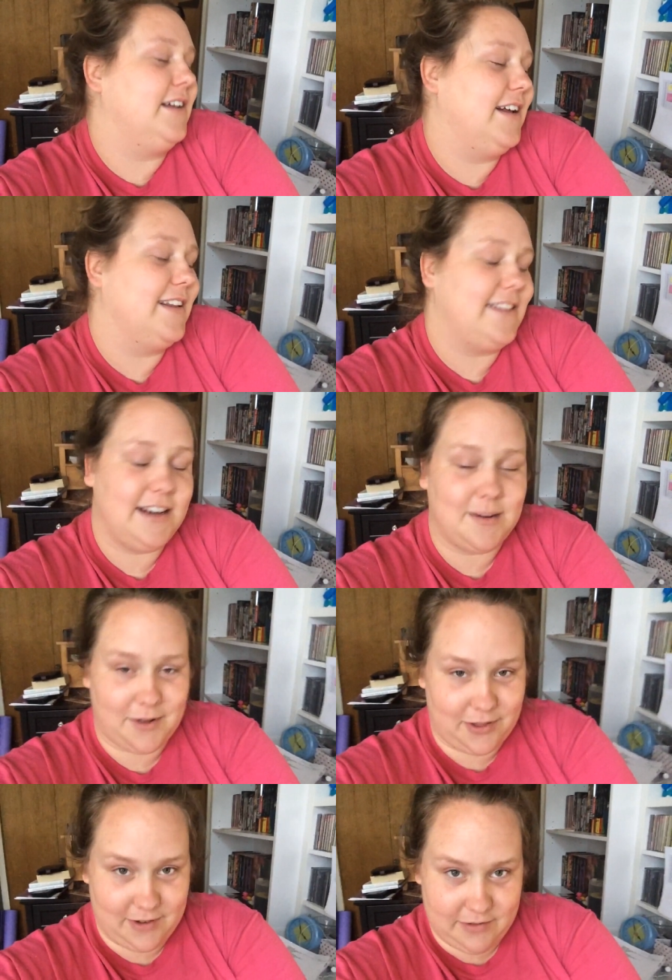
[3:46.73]
thing
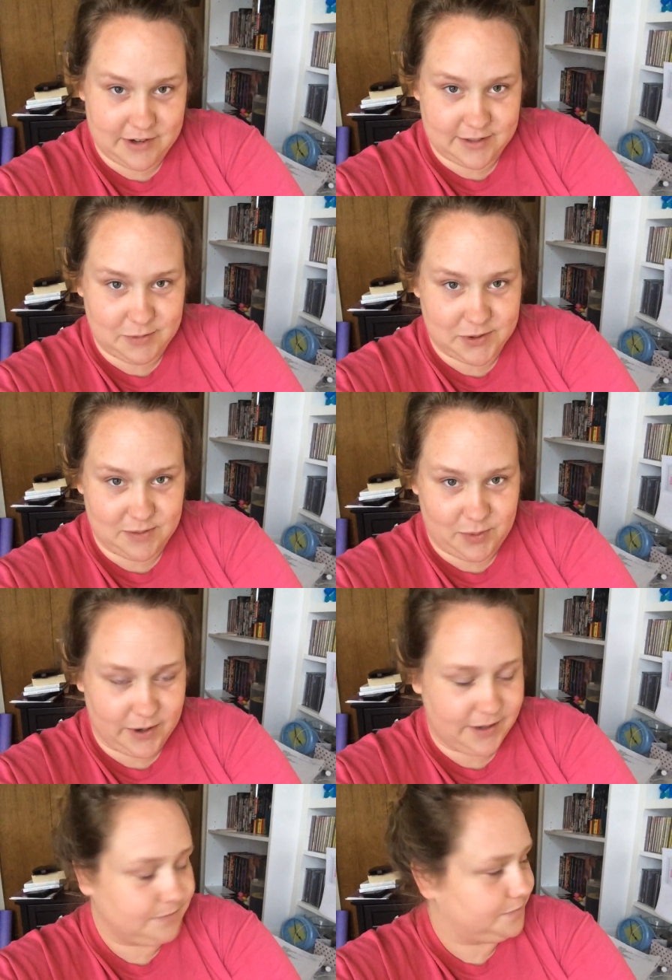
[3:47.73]
number three, which is most
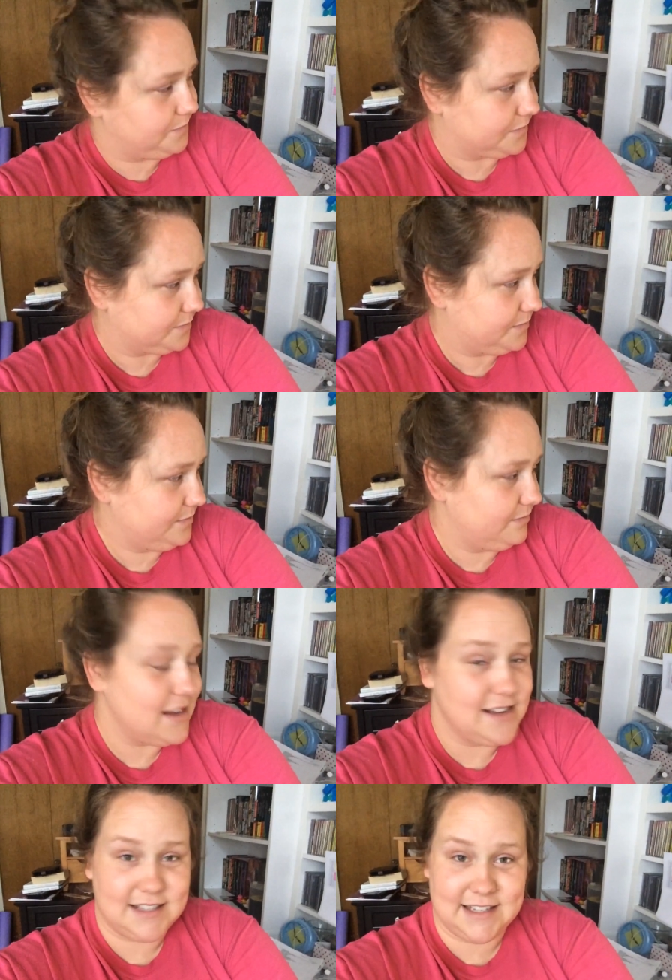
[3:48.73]
important
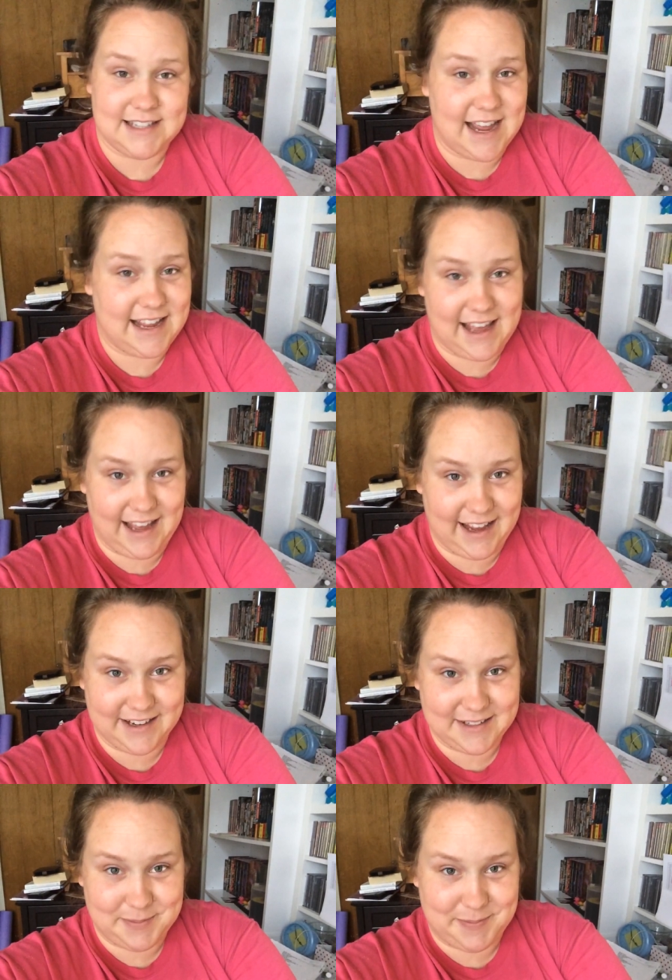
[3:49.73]
since I
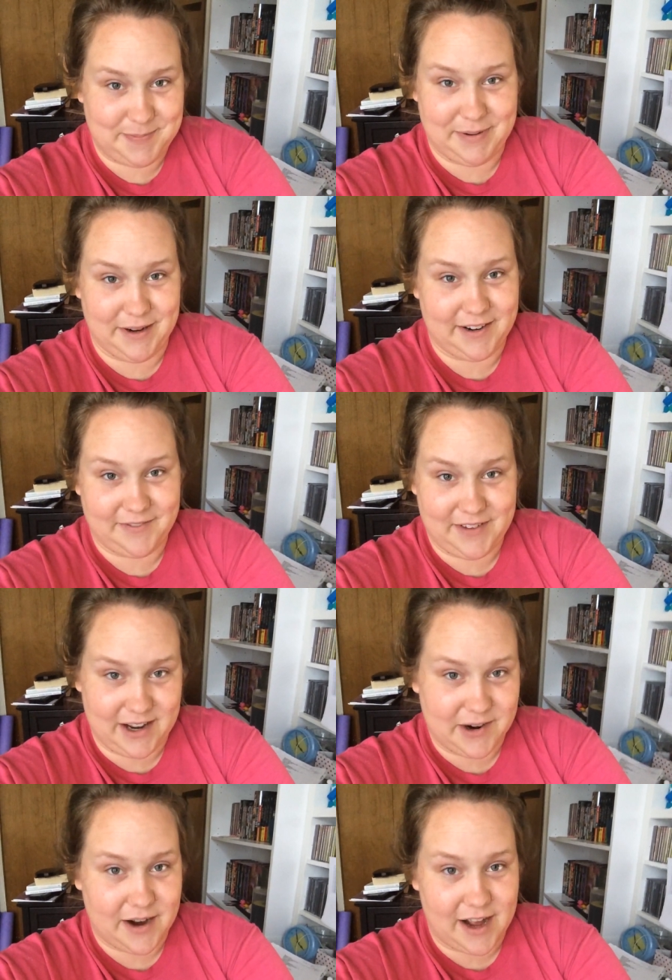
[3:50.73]
can't put a
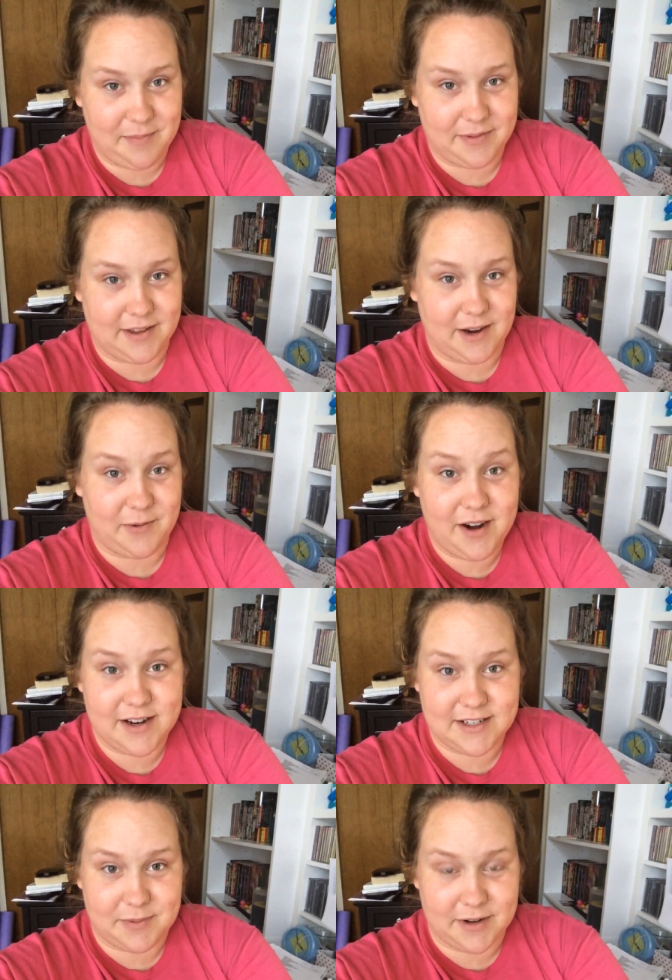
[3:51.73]
video up that I
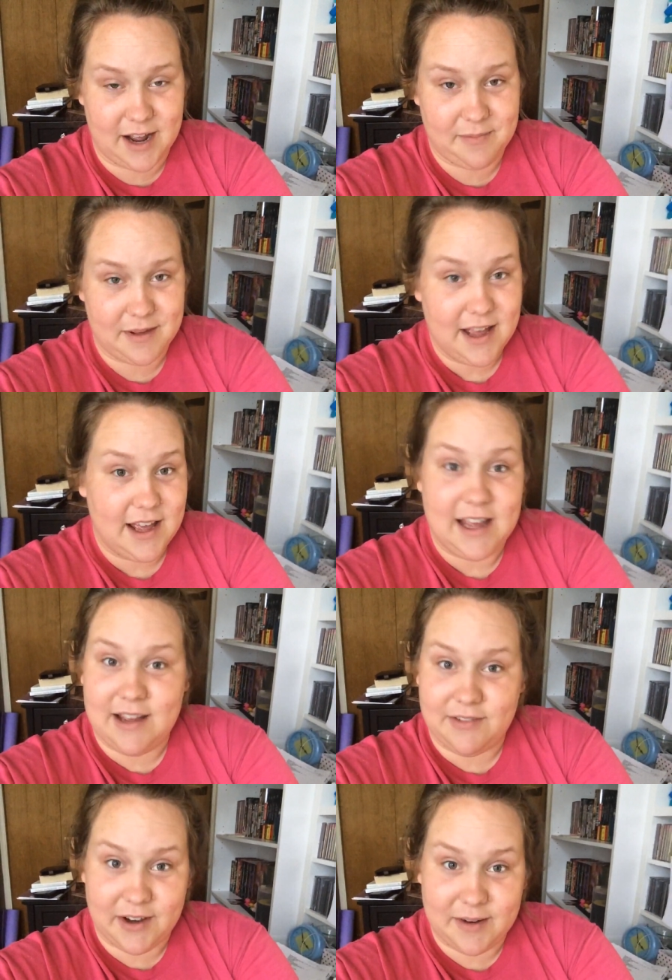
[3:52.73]
wanted to put up,
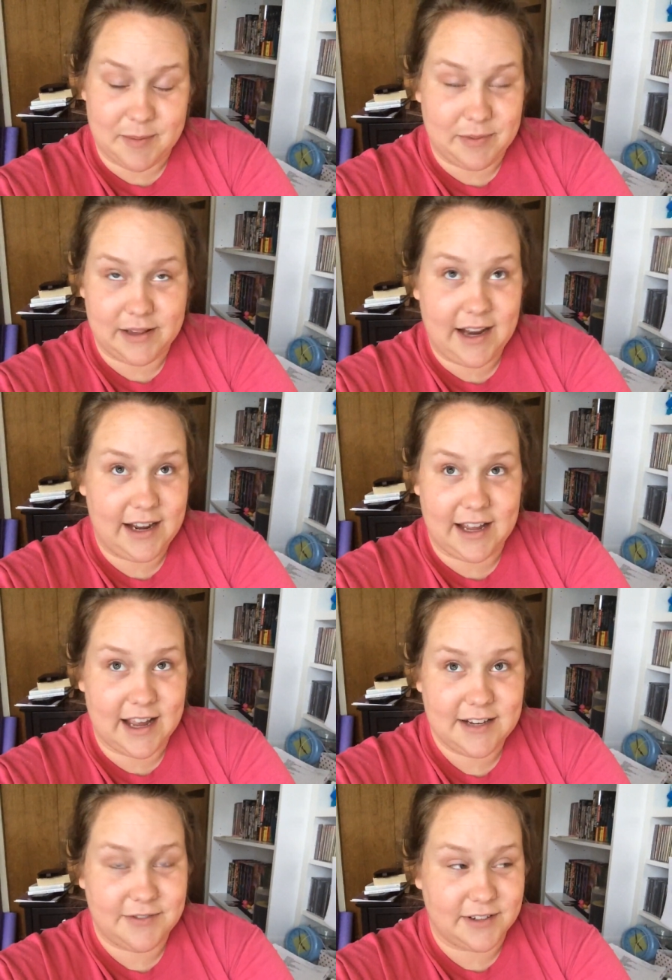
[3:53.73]
even though I'd been planning
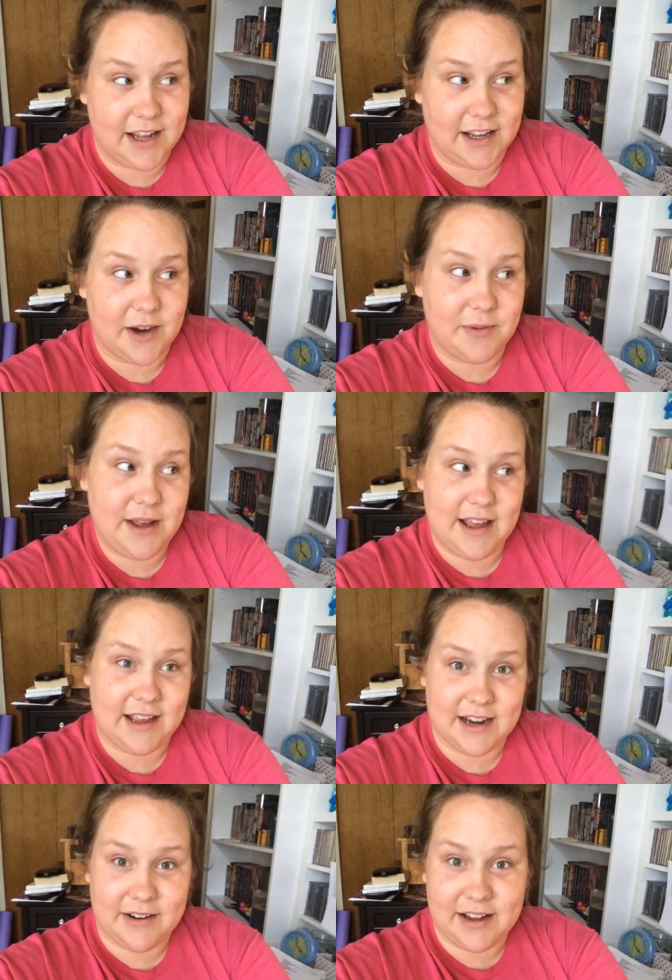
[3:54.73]
it for like a
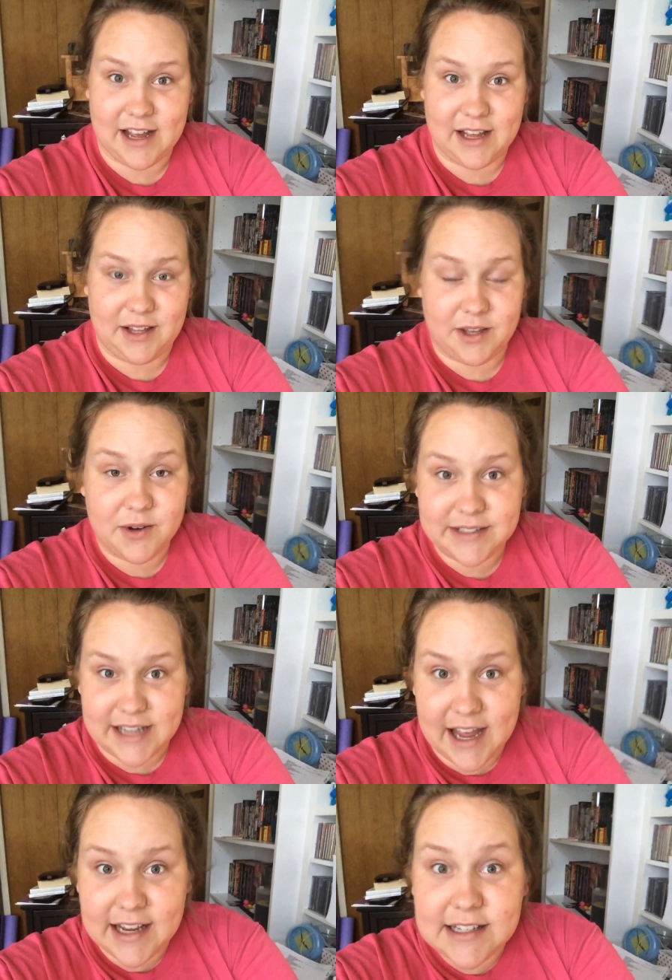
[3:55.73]
week and now I can't use
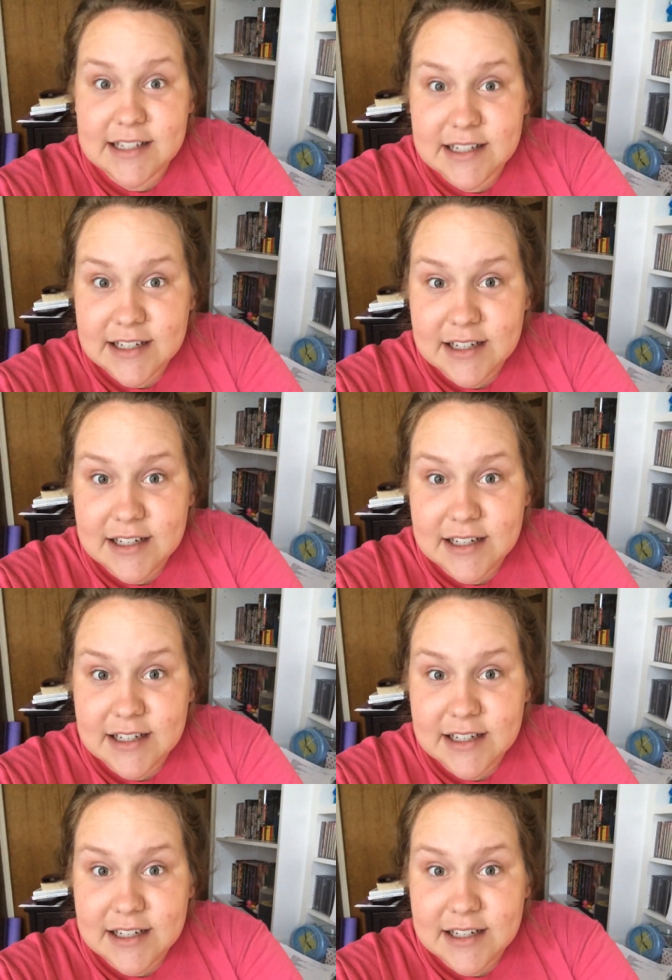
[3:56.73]
it,